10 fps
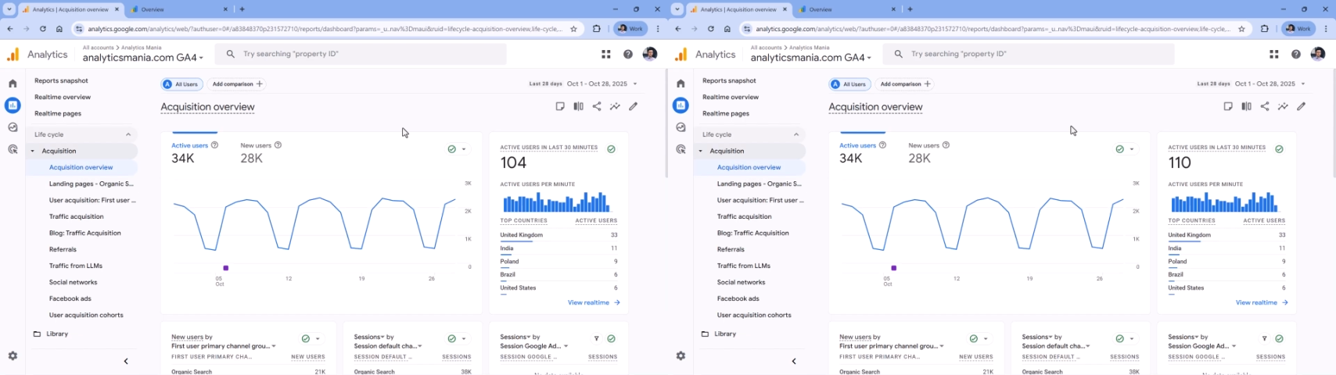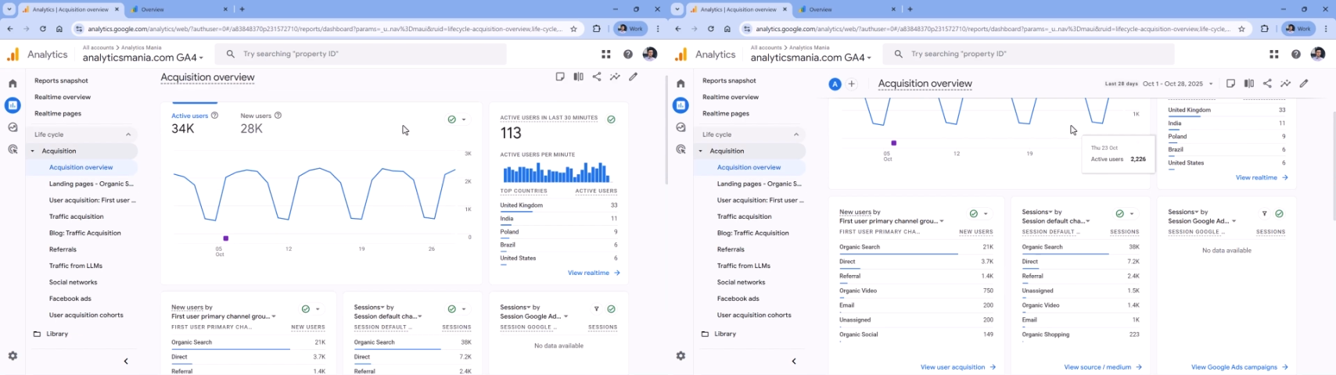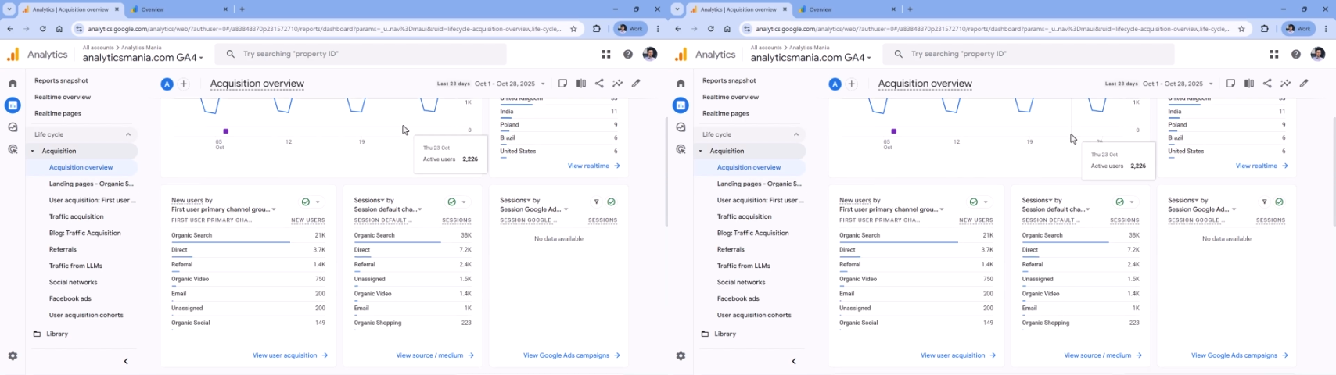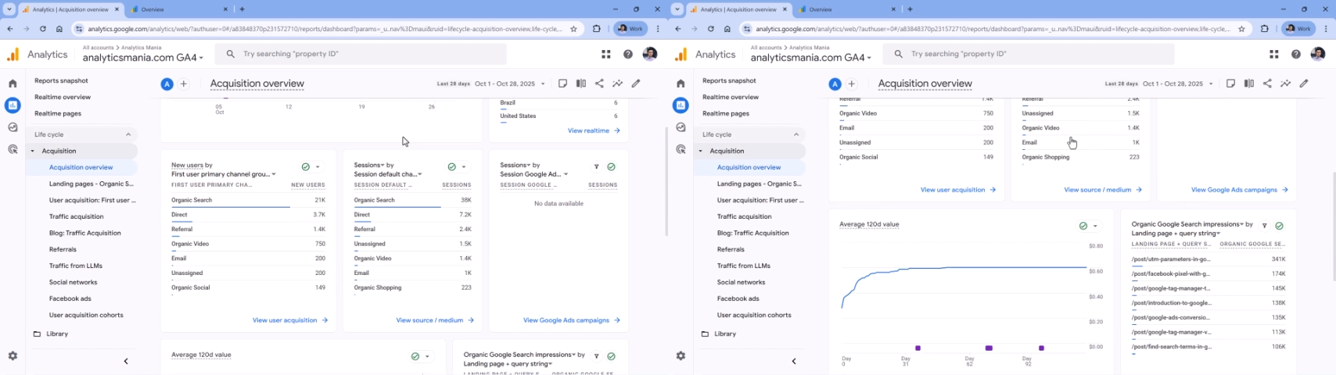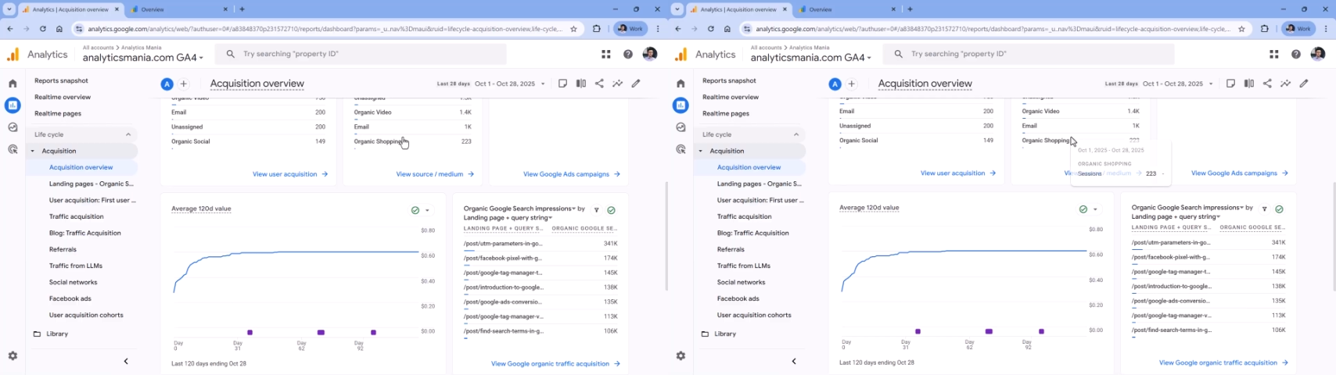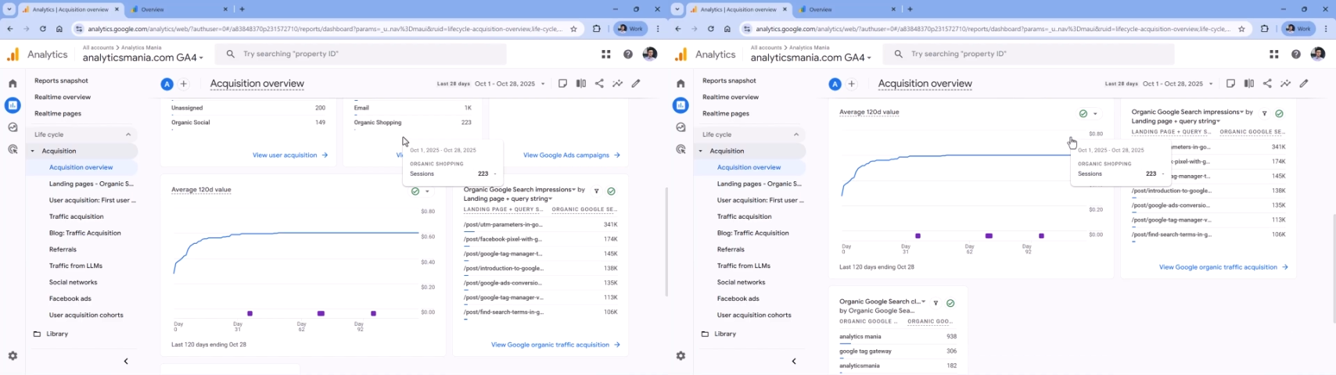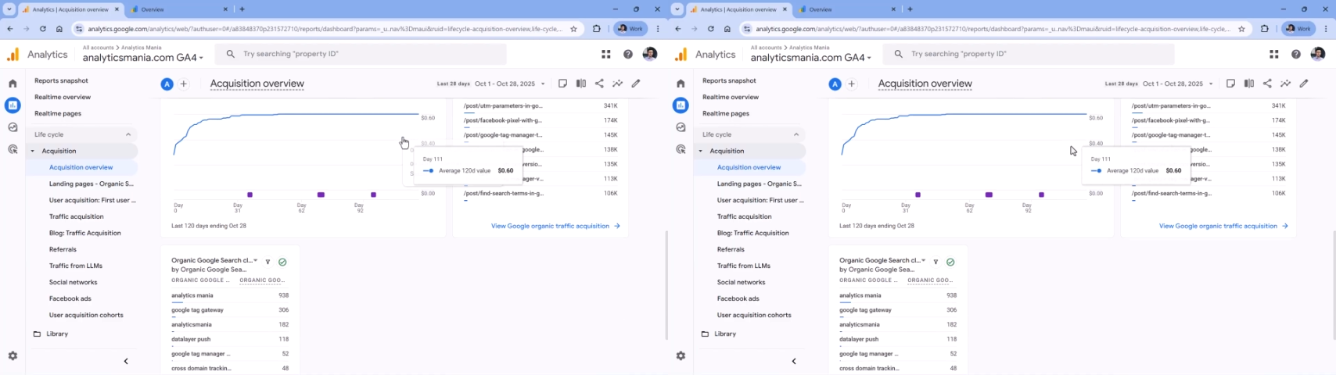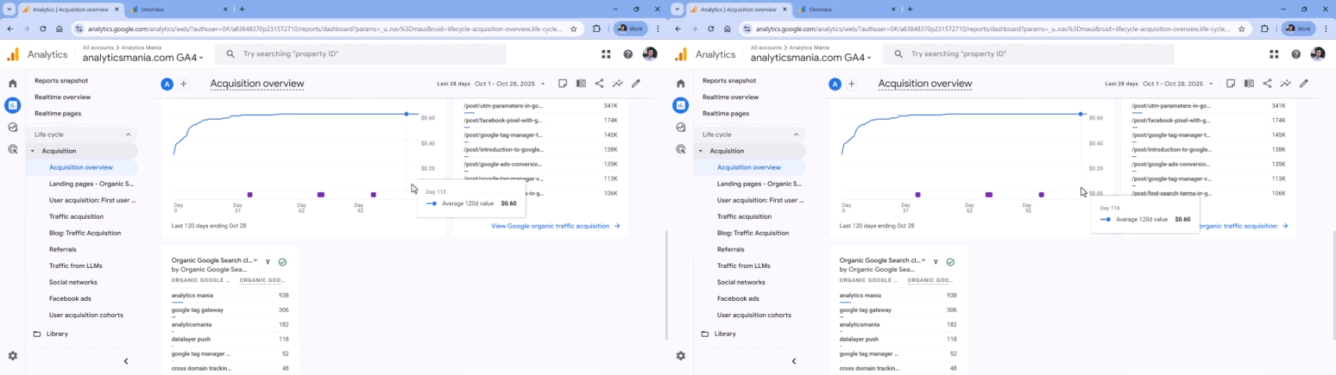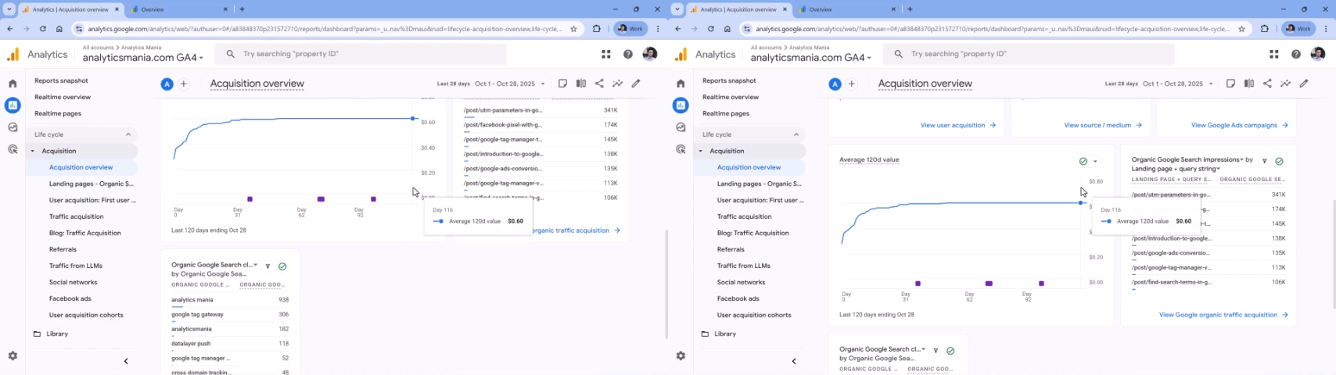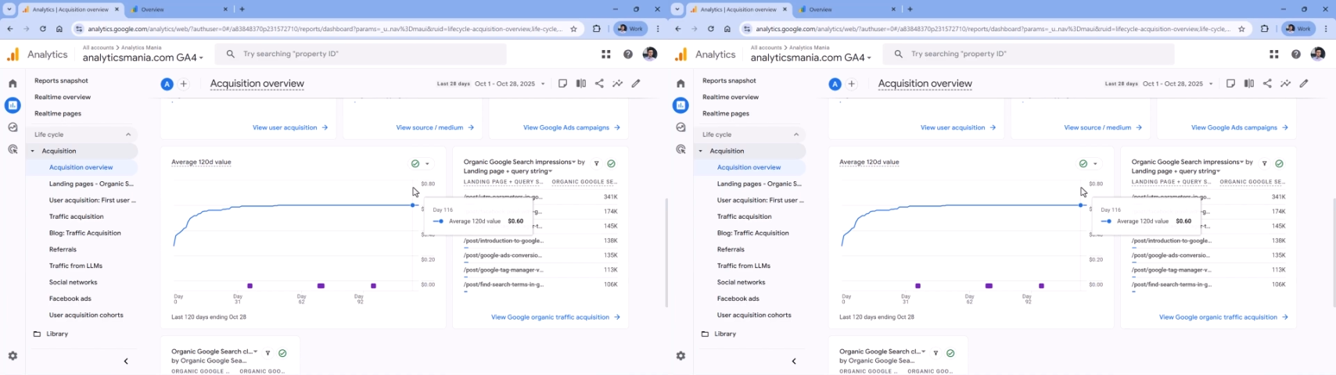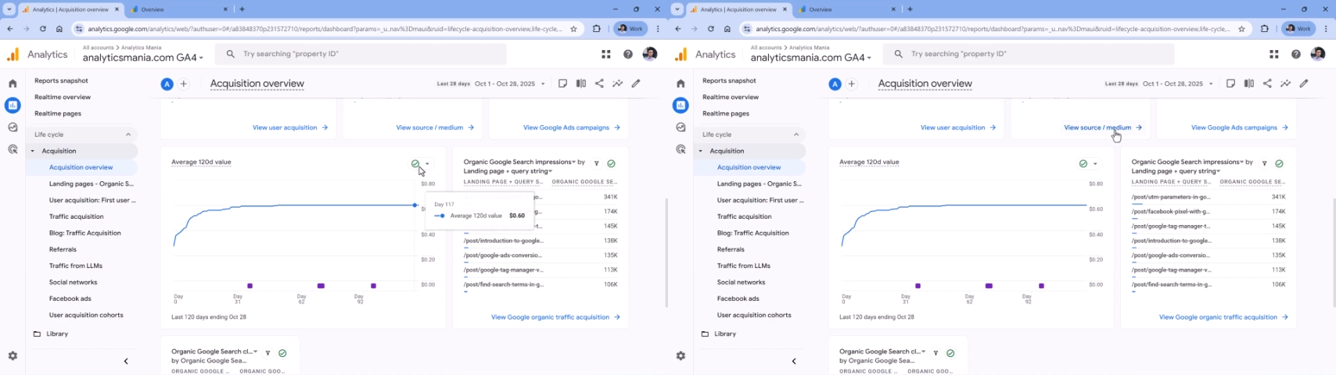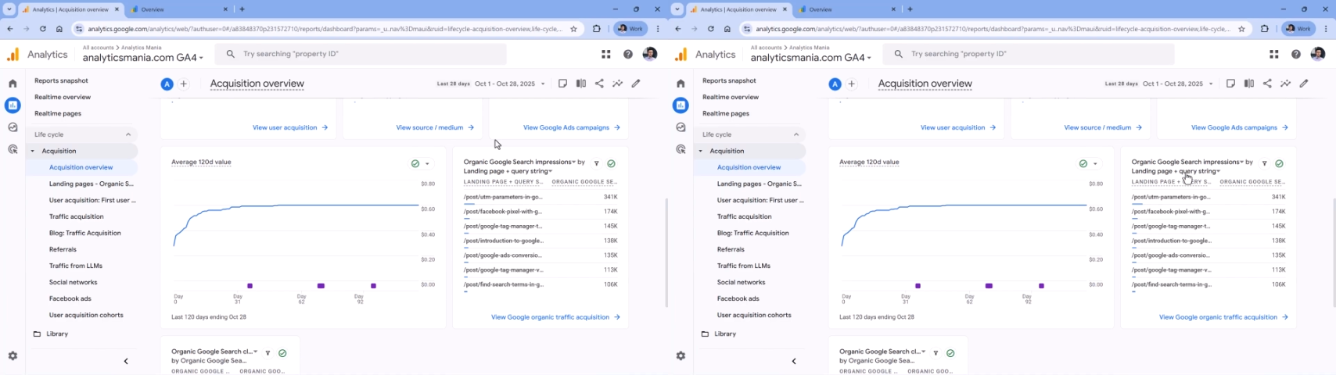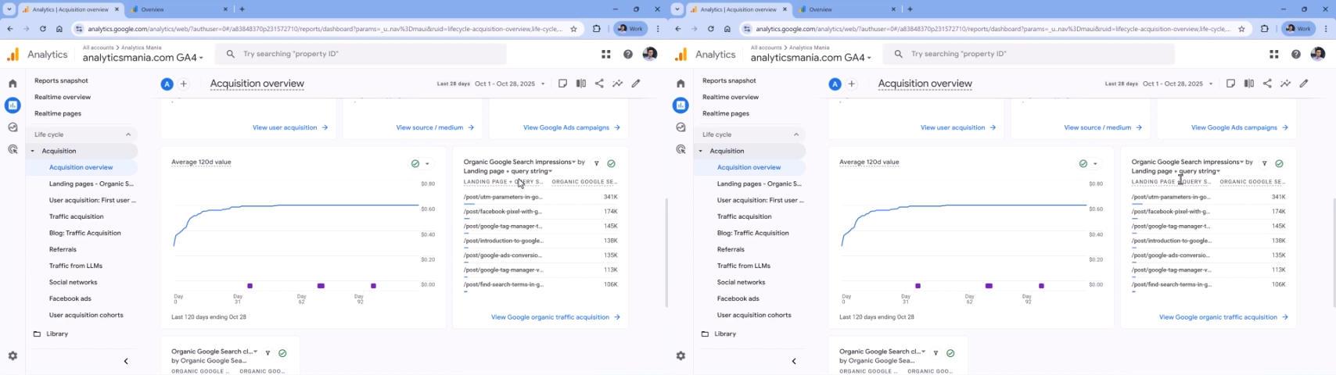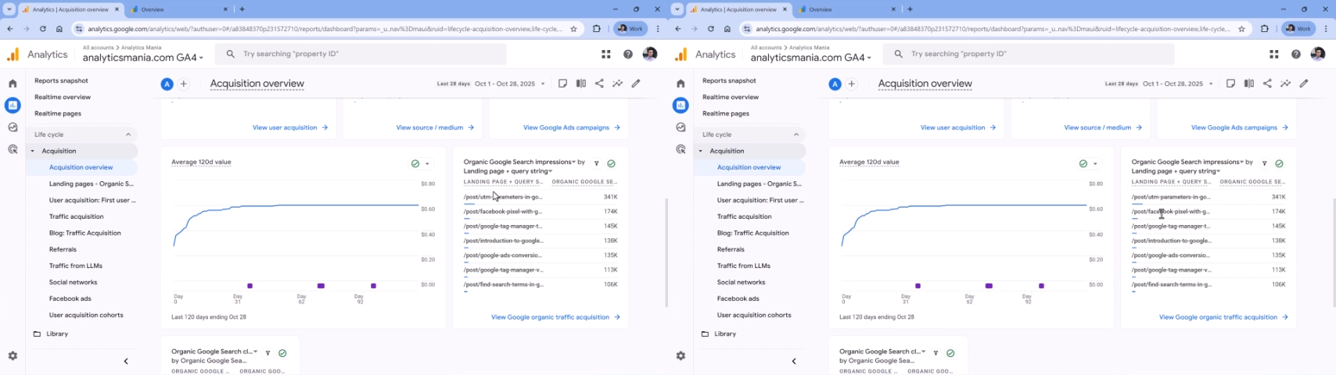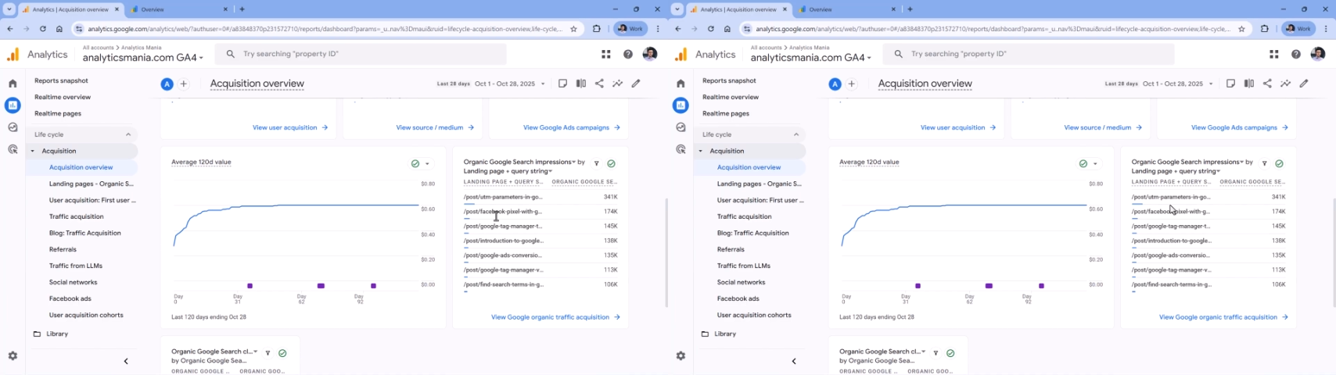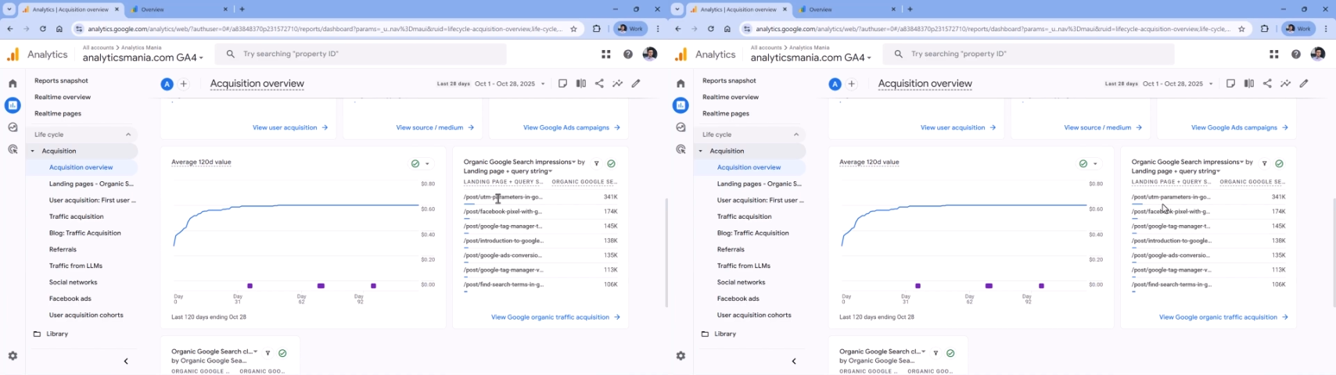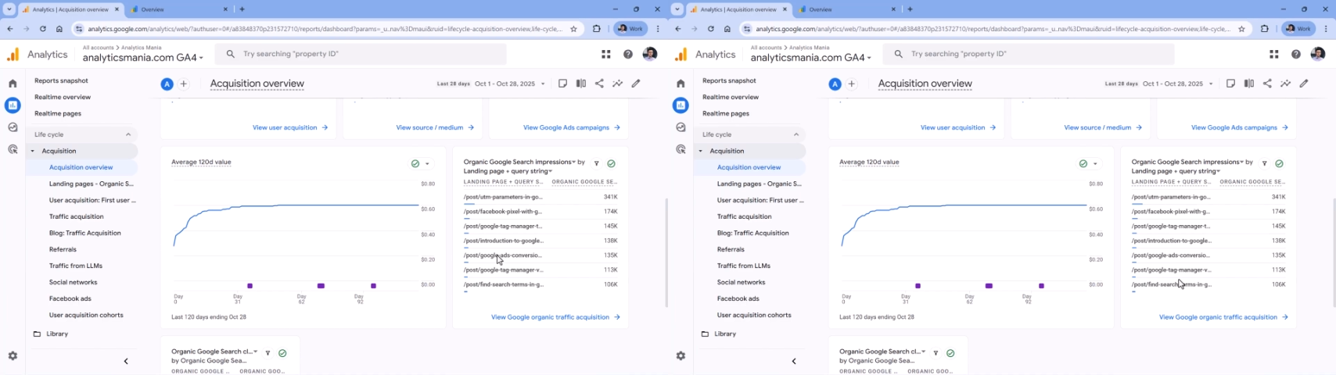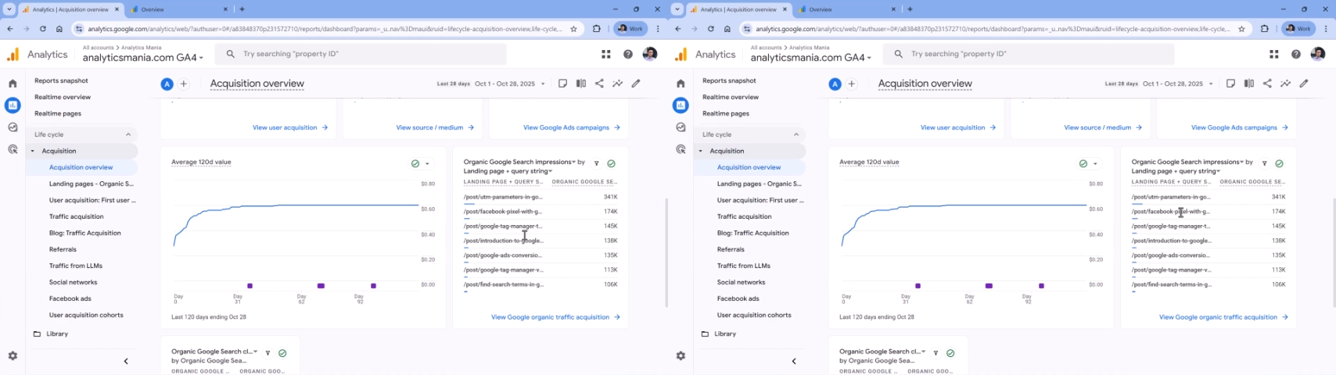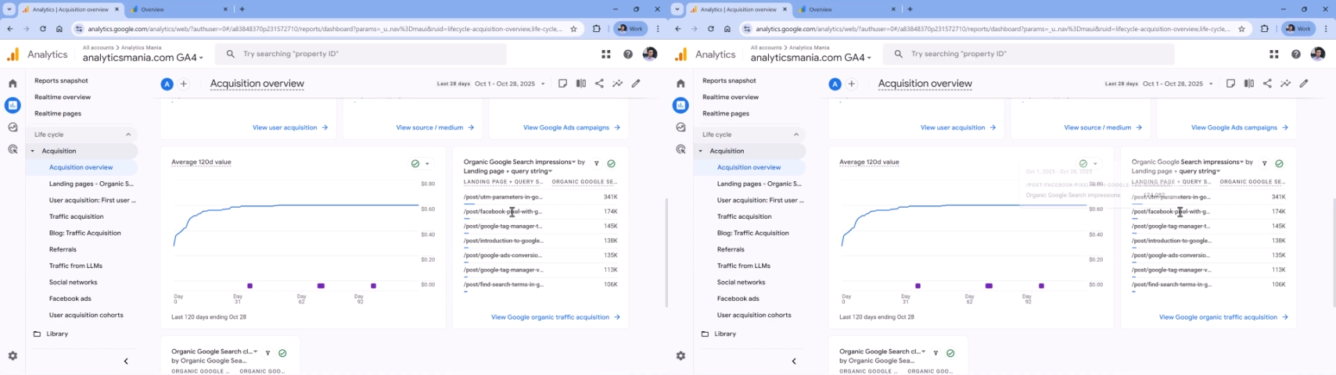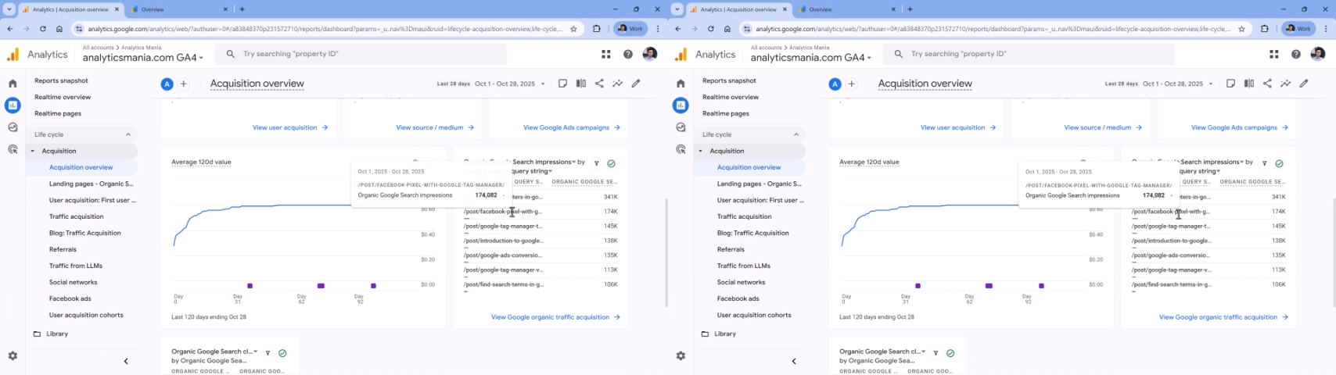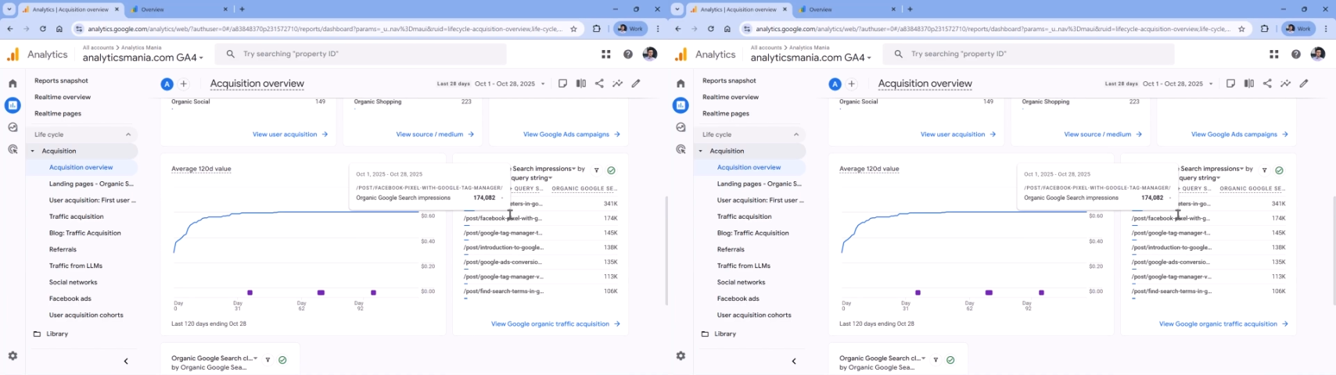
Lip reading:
Nobody's mouth can be seen.